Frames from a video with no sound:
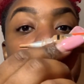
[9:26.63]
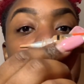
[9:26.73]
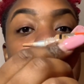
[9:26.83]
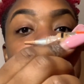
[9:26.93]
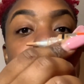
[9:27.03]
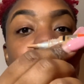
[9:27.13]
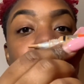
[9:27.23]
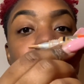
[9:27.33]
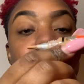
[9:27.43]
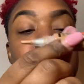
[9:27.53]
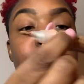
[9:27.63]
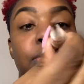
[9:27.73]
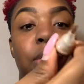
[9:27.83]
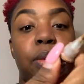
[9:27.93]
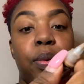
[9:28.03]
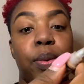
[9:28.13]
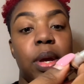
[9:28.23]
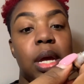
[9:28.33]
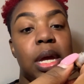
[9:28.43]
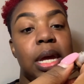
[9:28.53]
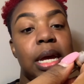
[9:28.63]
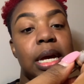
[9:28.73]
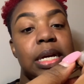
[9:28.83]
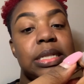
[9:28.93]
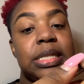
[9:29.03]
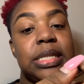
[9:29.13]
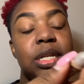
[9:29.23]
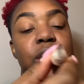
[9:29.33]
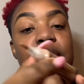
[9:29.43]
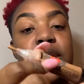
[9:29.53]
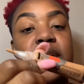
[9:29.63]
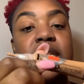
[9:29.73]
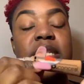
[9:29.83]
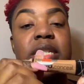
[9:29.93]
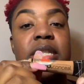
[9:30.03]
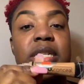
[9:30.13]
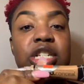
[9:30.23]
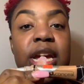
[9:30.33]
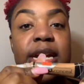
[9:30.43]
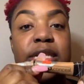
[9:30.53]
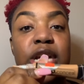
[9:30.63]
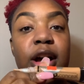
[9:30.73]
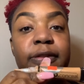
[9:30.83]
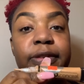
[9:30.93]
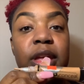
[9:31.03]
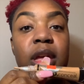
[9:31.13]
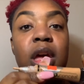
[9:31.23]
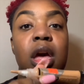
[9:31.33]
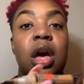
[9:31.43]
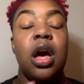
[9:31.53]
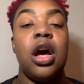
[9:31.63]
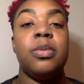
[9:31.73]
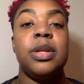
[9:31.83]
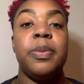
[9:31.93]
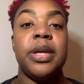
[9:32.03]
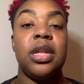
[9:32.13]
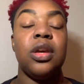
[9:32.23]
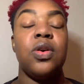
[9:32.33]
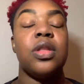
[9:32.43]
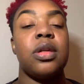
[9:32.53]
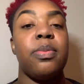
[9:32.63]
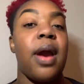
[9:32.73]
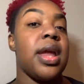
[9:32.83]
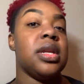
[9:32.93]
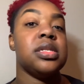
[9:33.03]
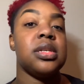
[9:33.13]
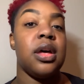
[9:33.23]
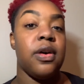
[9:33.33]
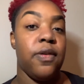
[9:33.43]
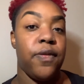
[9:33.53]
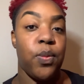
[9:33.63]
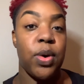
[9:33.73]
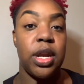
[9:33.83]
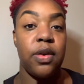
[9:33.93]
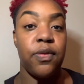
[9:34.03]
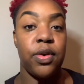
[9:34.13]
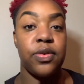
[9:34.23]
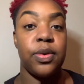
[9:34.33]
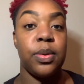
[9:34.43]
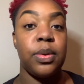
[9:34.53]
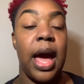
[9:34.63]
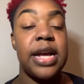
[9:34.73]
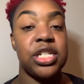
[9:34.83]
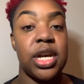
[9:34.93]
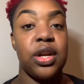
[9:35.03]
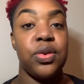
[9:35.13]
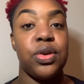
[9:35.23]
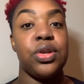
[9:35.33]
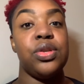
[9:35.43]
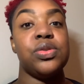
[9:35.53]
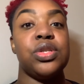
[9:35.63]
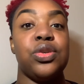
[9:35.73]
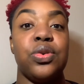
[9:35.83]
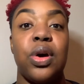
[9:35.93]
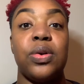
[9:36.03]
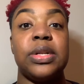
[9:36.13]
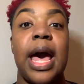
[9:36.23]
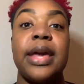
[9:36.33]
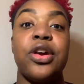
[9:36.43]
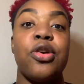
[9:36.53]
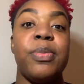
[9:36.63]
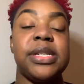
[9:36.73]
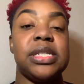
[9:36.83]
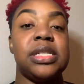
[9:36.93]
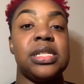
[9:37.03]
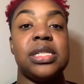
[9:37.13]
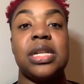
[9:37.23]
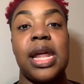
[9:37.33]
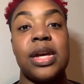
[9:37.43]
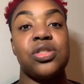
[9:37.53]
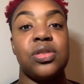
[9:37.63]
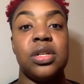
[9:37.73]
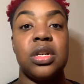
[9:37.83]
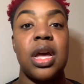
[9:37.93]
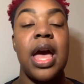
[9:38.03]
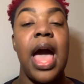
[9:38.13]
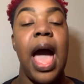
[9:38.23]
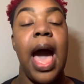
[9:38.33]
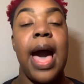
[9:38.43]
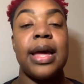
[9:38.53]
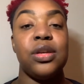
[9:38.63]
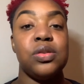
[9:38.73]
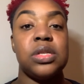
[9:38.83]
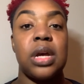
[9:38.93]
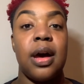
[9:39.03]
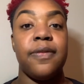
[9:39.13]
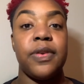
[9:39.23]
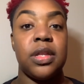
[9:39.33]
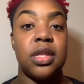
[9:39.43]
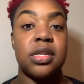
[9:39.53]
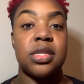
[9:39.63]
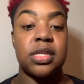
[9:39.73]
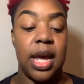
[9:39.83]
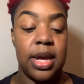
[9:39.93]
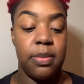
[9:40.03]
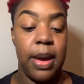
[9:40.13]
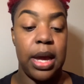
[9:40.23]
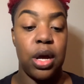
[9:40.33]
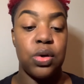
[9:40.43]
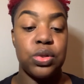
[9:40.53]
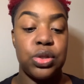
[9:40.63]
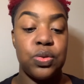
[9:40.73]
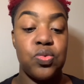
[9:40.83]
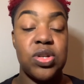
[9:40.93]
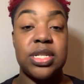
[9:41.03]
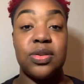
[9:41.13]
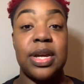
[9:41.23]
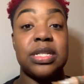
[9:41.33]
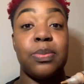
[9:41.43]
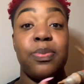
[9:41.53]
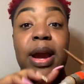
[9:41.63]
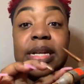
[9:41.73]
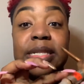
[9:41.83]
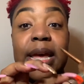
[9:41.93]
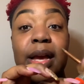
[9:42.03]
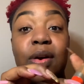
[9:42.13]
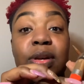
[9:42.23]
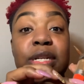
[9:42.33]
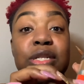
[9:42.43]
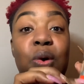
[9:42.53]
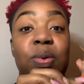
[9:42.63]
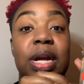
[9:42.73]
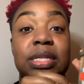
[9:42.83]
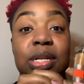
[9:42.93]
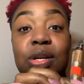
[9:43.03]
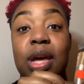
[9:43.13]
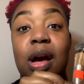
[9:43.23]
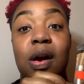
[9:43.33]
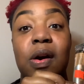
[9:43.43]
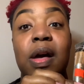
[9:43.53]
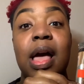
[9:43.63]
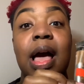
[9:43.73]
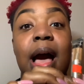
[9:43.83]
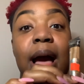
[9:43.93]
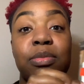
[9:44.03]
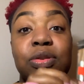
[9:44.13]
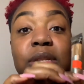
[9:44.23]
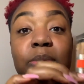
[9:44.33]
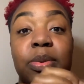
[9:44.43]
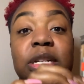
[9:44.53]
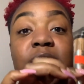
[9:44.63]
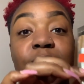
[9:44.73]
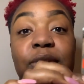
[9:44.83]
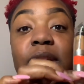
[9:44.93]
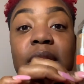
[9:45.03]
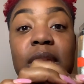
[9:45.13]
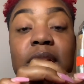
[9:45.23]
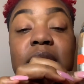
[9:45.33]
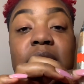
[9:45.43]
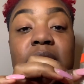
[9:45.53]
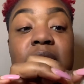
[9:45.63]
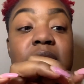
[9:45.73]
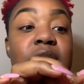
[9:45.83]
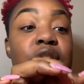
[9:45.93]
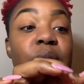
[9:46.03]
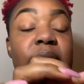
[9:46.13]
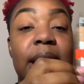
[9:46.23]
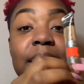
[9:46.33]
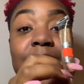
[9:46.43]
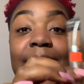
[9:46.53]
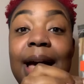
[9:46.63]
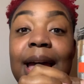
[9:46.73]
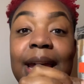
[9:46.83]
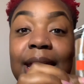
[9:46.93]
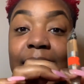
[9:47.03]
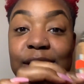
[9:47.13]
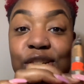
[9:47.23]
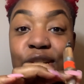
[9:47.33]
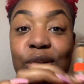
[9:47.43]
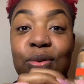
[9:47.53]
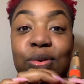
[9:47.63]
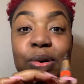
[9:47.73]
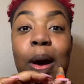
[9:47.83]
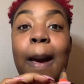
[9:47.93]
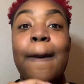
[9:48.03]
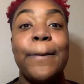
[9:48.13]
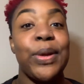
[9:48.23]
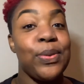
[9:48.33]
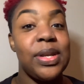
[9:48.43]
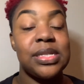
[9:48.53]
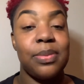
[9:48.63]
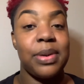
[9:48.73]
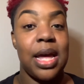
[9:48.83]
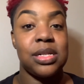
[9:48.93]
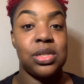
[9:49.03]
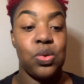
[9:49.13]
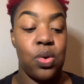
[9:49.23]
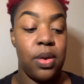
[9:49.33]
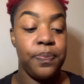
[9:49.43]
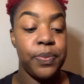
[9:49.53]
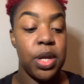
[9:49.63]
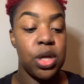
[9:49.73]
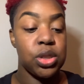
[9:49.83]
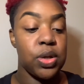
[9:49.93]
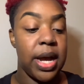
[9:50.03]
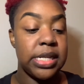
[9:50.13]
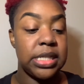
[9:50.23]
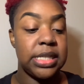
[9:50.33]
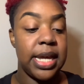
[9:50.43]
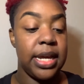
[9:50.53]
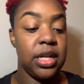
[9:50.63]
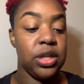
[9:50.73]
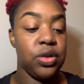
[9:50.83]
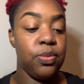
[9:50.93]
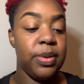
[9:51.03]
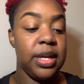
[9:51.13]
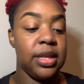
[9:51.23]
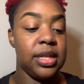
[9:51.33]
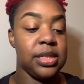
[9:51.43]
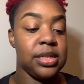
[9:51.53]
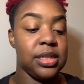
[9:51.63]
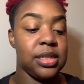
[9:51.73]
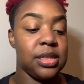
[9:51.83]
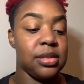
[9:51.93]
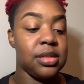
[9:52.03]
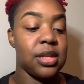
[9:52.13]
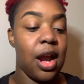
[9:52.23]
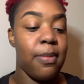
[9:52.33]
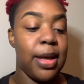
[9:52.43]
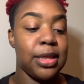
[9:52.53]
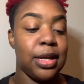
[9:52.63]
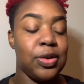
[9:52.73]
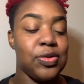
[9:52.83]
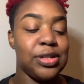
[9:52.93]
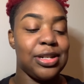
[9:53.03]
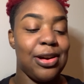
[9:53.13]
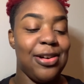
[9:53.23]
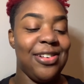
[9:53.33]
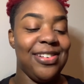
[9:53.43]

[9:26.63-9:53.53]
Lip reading: LA Pro concealer. This is in the shade Toffee. Depending on the brightness of whatever eyeshadow you're using, you'll go lighter, but since it's a natural look, I use Toffee. This is kind of my go-to. It still has the price tag on it, so when I tell y'all I'm using budget-friendly things, this is $3.99 at your local beauty supply store. So I just take a little bit. This is, sorry about that noise, y'all.